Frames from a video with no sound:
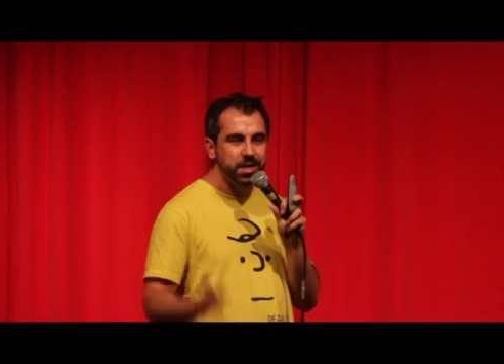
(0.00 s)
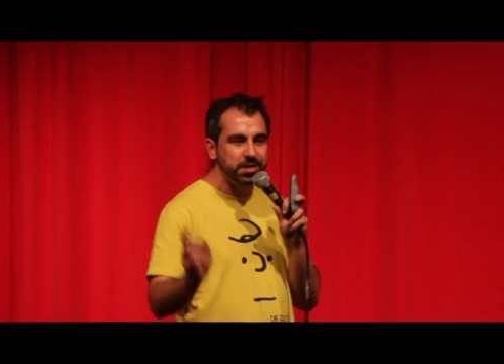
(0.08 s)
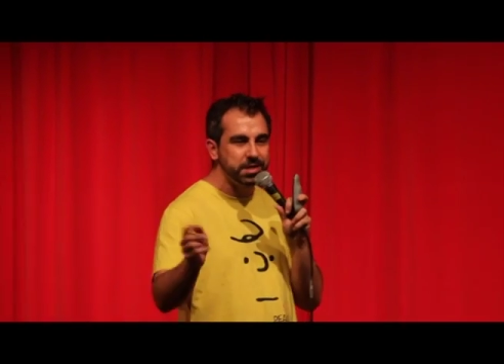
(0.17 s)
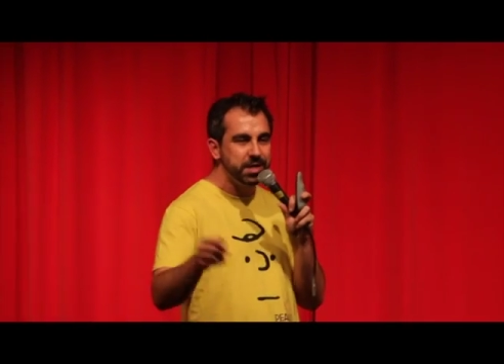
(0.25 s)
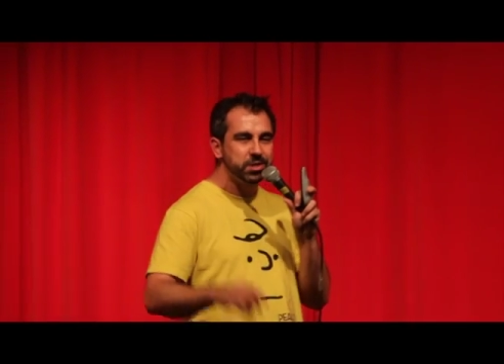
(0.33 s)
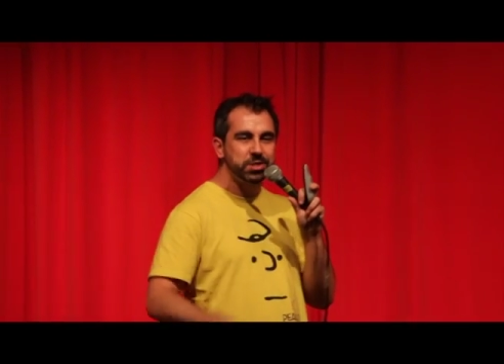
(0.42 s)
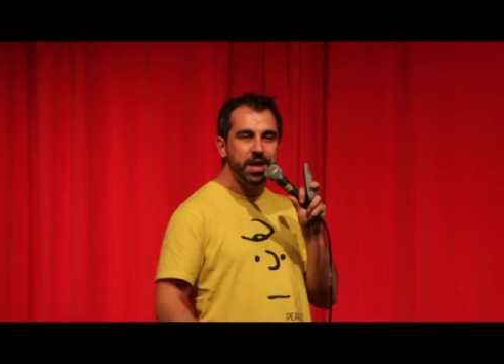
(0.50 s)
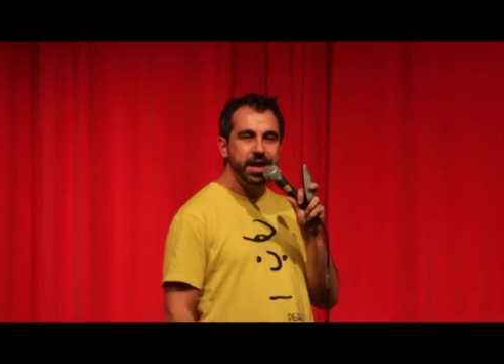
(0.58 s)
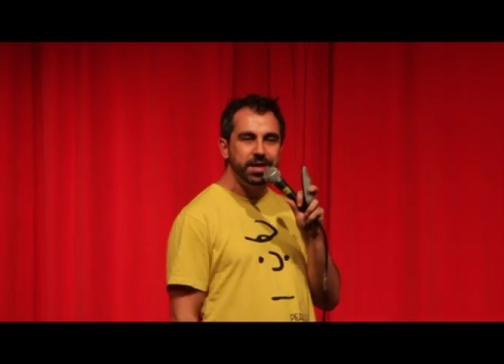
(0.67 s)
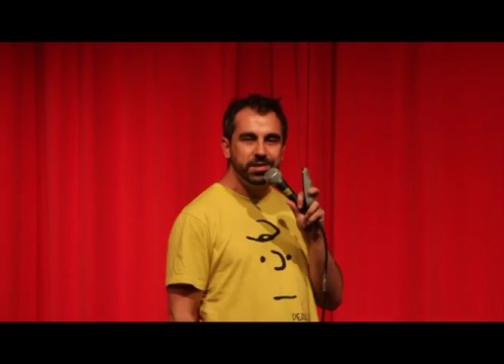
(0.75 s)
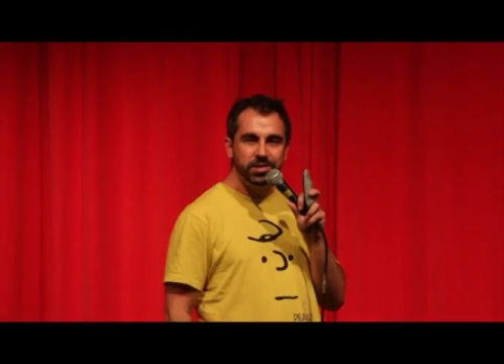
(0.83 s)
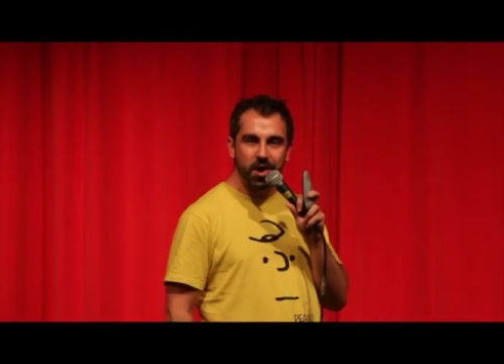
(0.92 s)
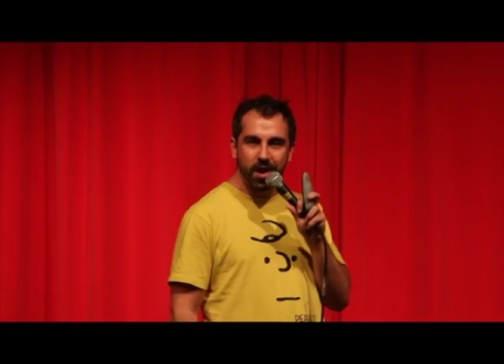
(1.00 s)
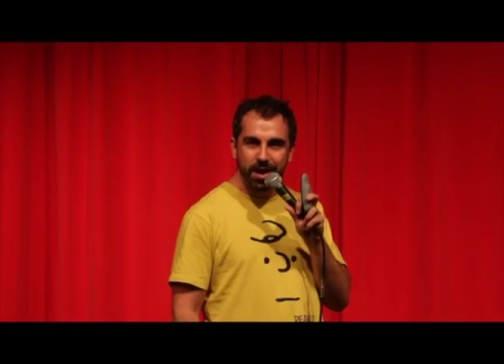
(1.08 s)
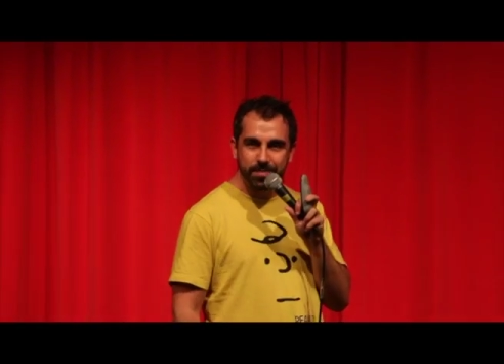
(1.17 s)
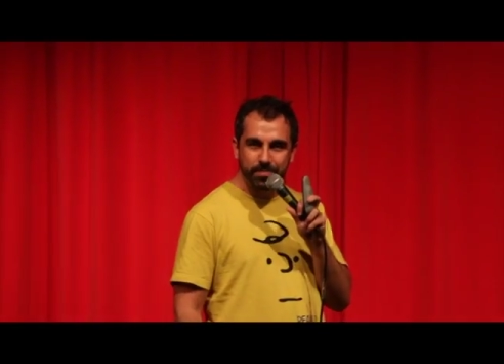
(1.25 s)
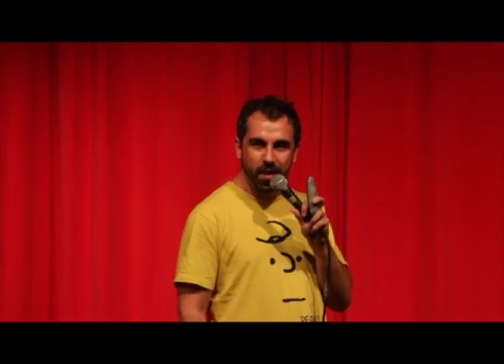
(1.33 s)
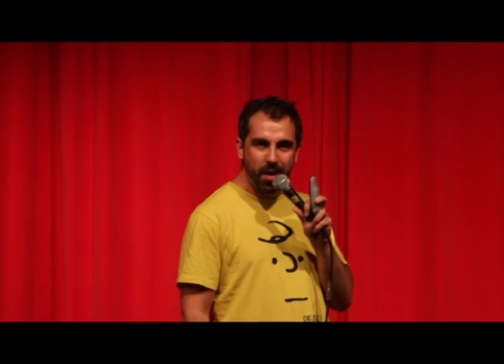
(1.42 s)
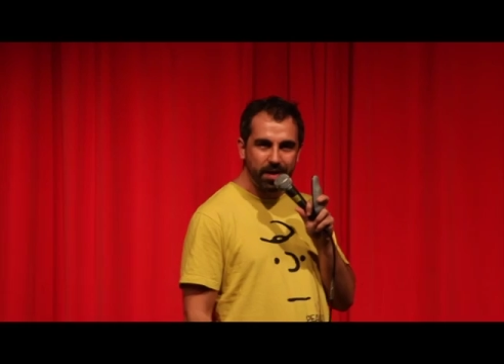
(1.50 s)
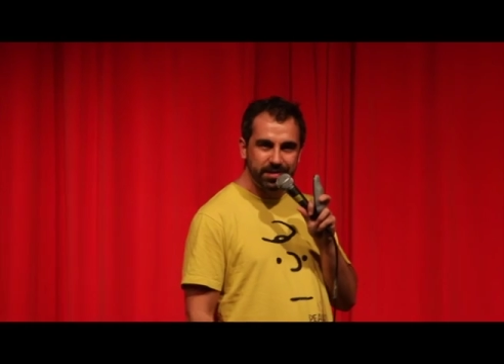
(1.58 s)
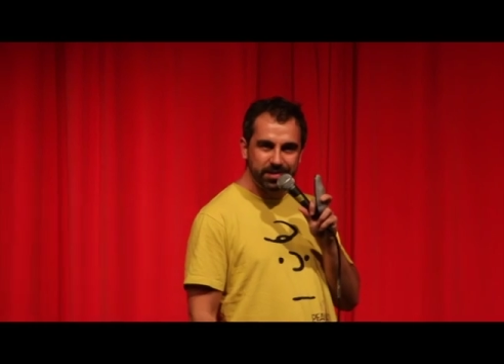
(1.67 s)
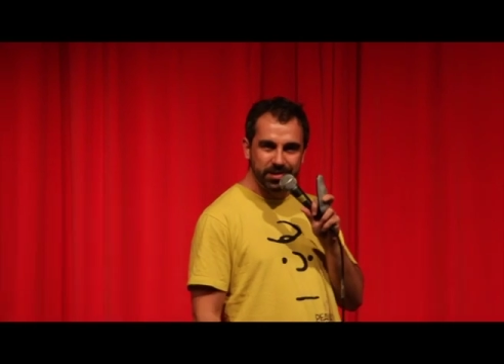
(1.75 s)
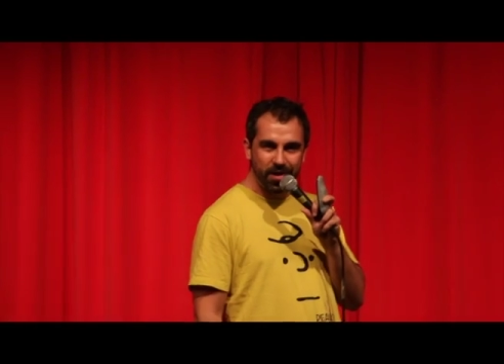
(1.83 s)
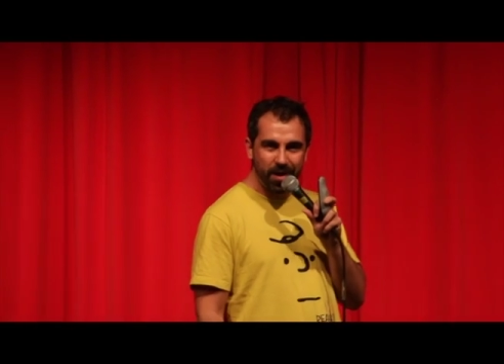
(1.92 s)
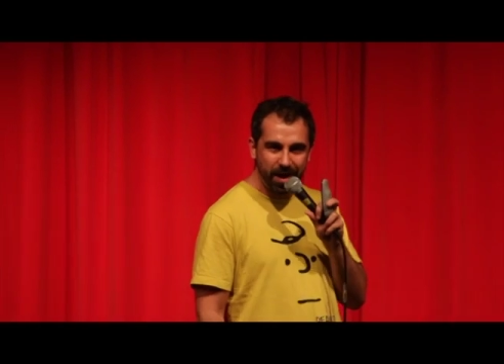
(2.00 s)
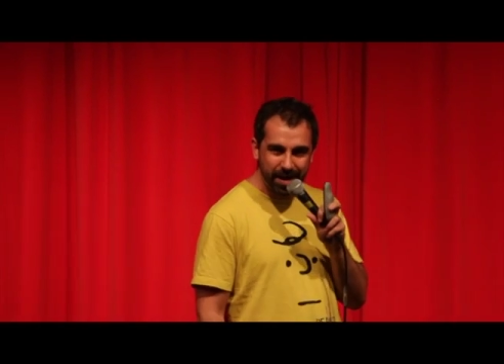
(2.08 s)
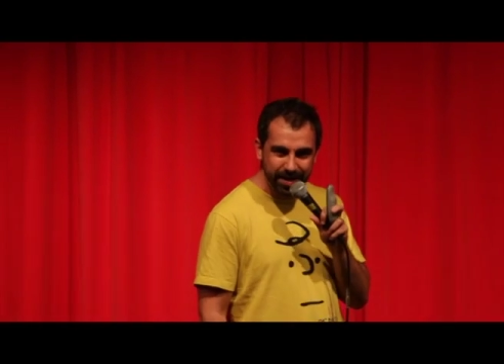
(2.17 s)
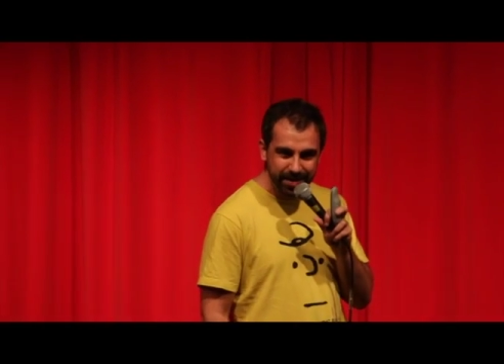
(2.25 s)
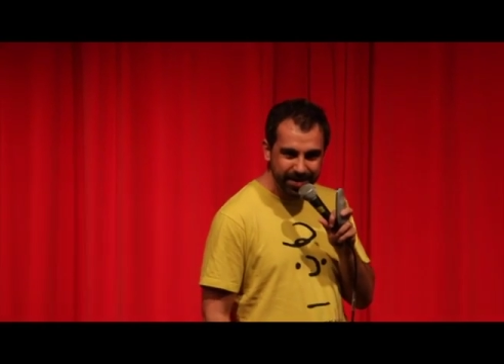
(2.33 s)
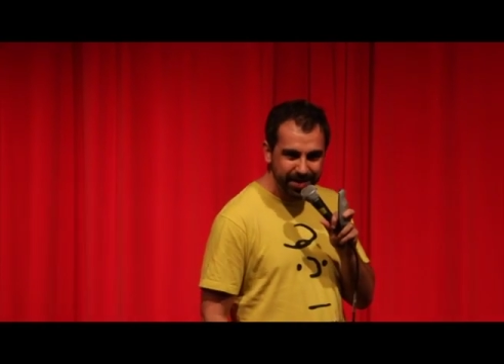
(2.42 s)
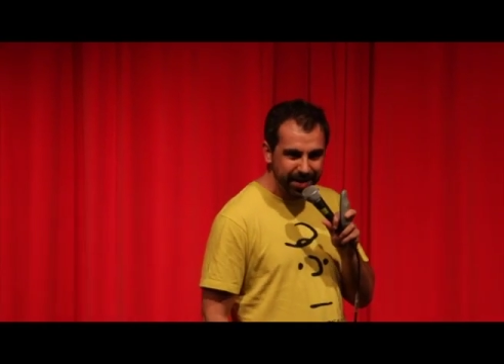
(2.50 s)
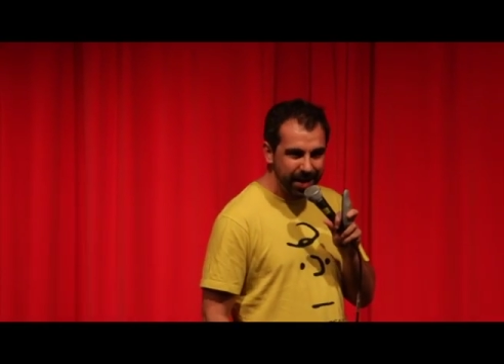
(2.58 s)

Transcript: Doesn't it say, 'Die, Bart, die'?"